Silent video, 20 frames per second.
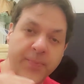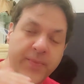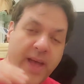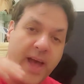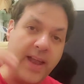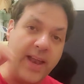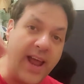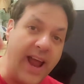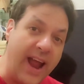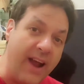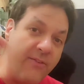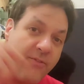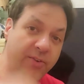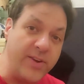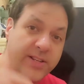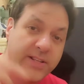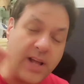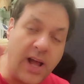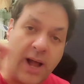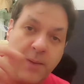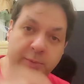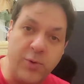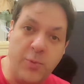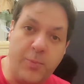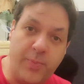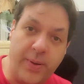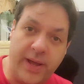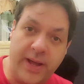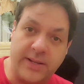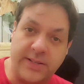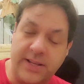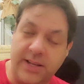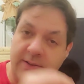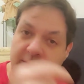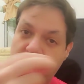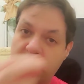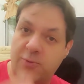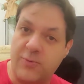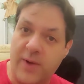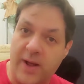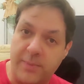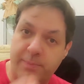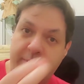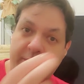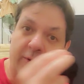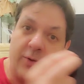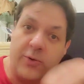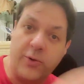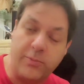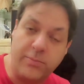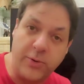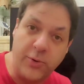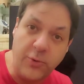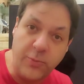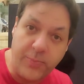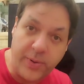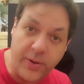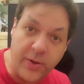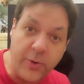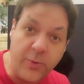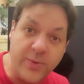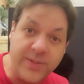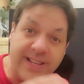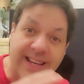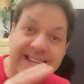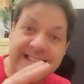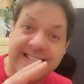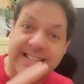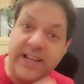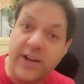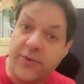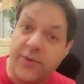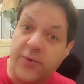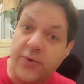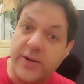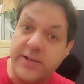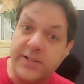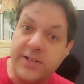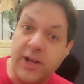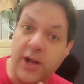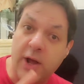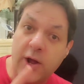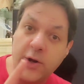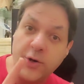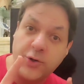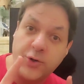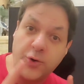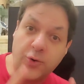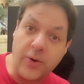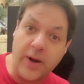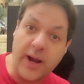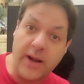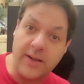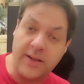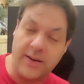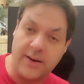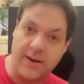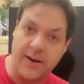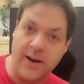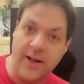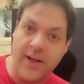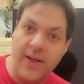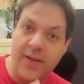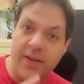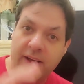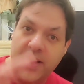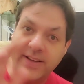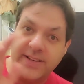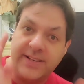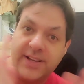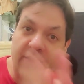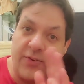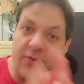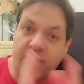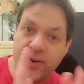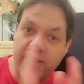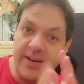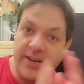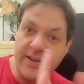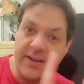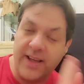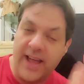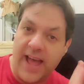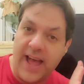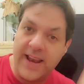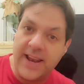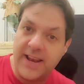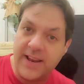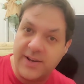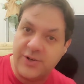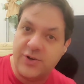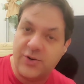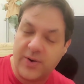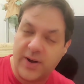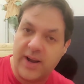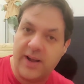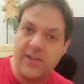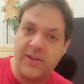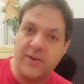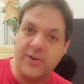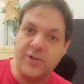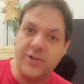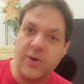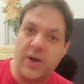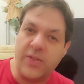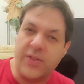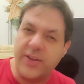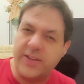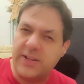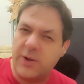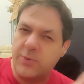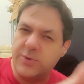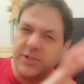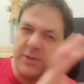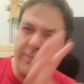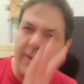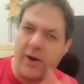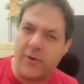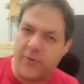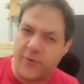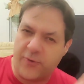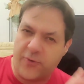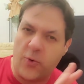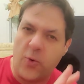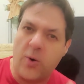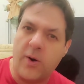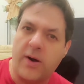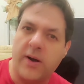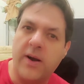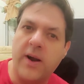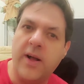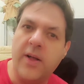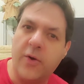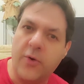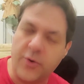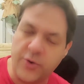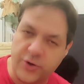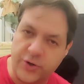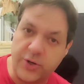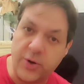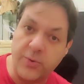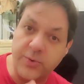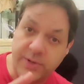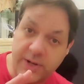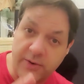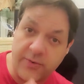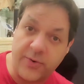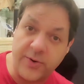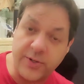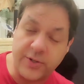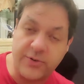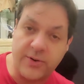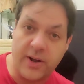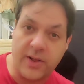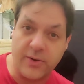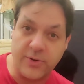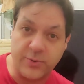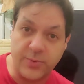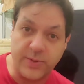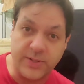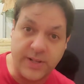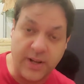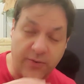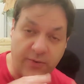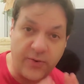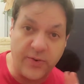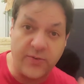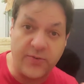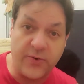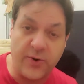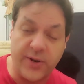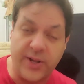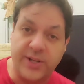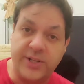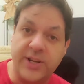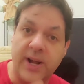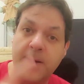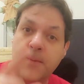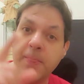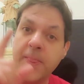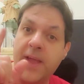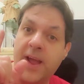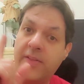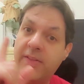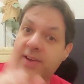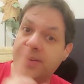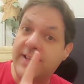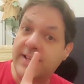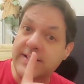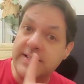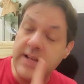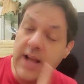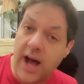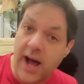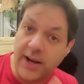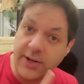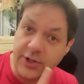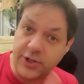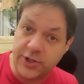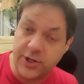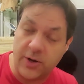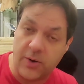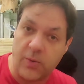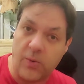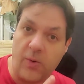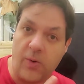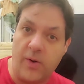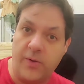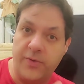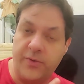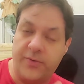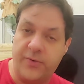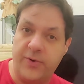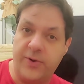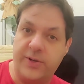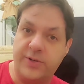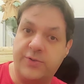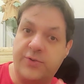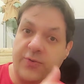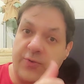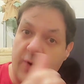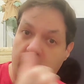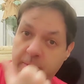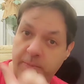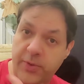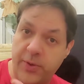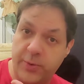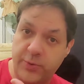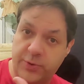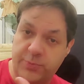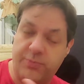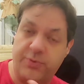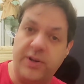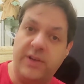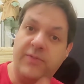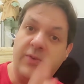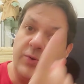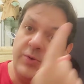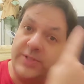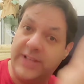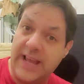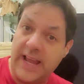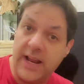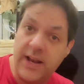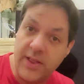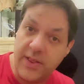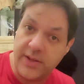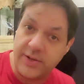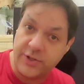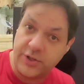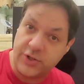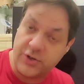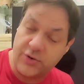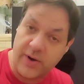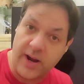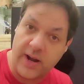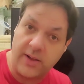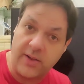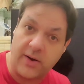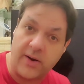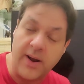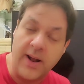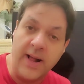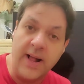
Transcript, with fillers: And every time you picked either the red pill or the blue pill, it was a different trailer. A different edited trailer. So I think there was about four or so different trailers with different footage, and they did not show all the footage from those previews in this trailer.